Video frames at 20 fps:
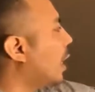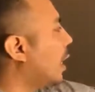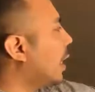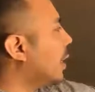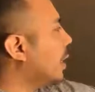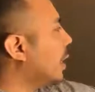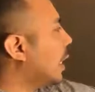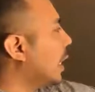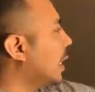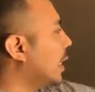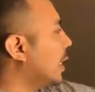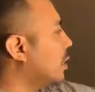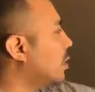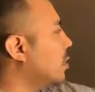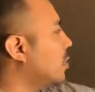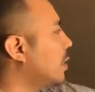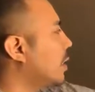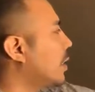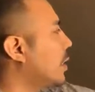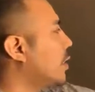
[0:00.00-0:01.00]
I like to
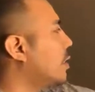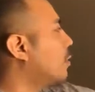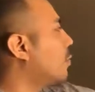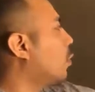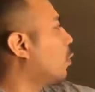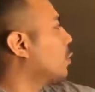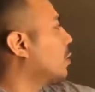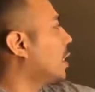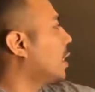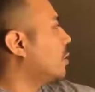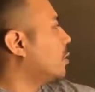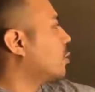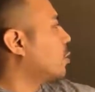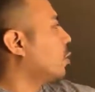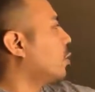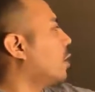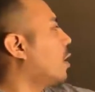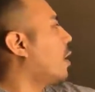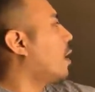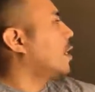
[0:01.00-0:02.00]
say that it's a
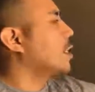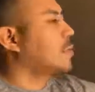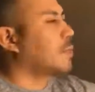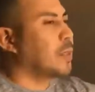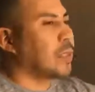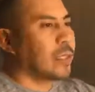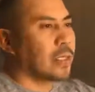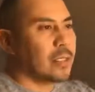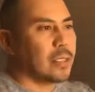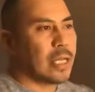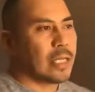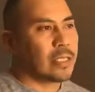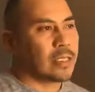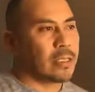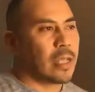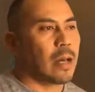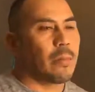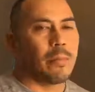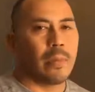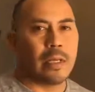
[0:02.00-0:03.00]
potential loss because that's
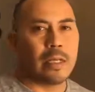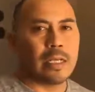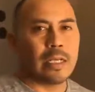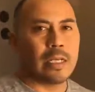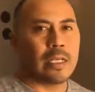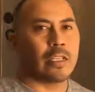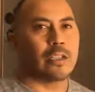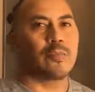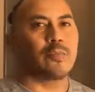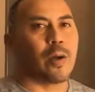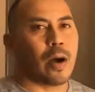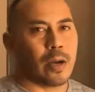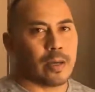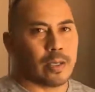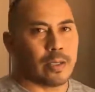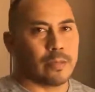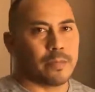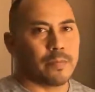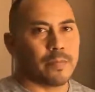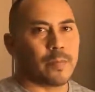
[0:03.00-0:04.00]
not money in his
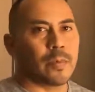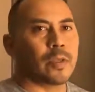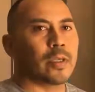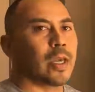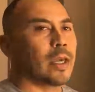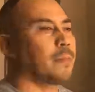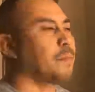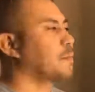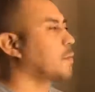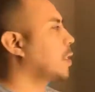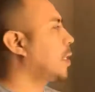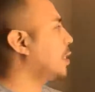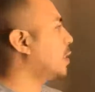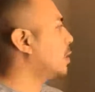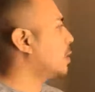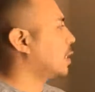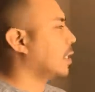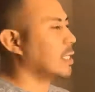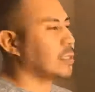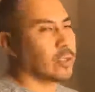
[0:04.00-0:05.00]
pocket. Okay, he
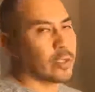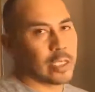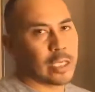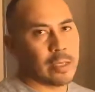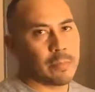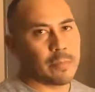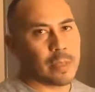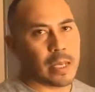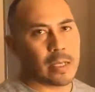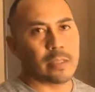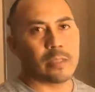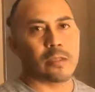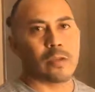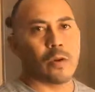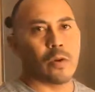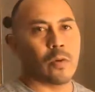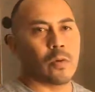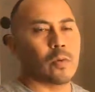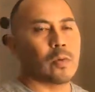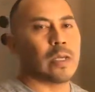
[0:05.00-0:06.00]
doesn't get to keep that.
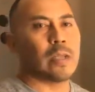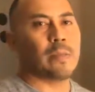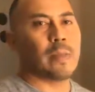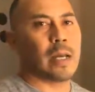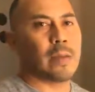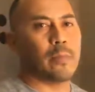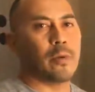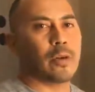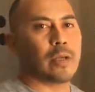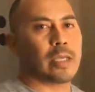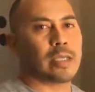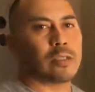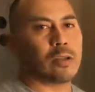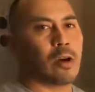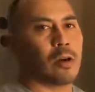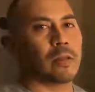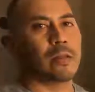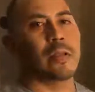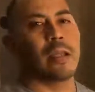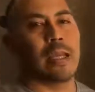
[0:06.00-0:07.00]
So in my book, it's
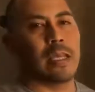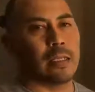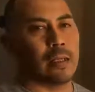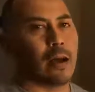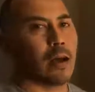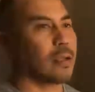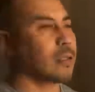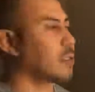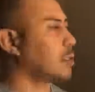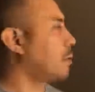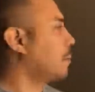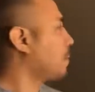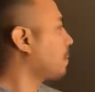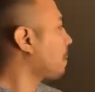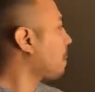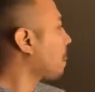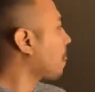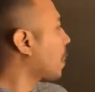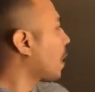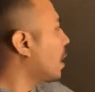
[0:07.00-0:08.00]
called a loss.
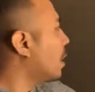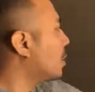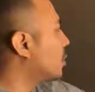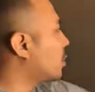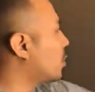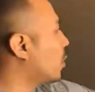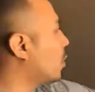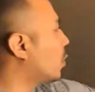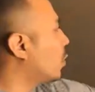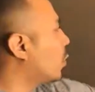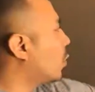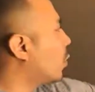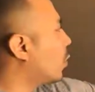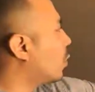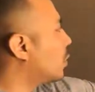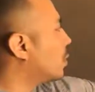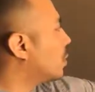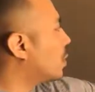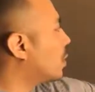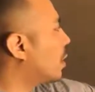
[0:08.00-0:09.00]
So
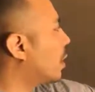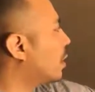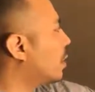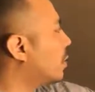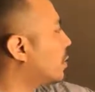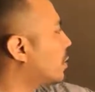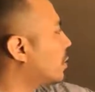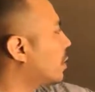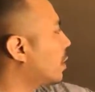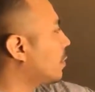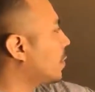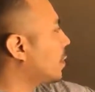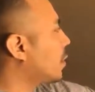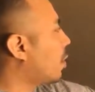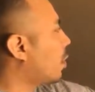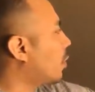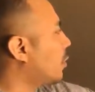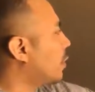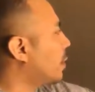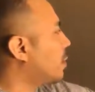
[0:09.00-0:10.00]
summing
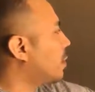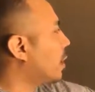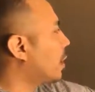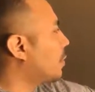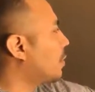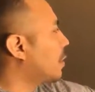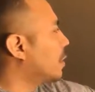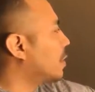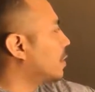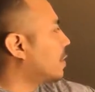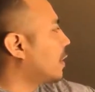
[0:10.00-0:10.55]
all these up, it's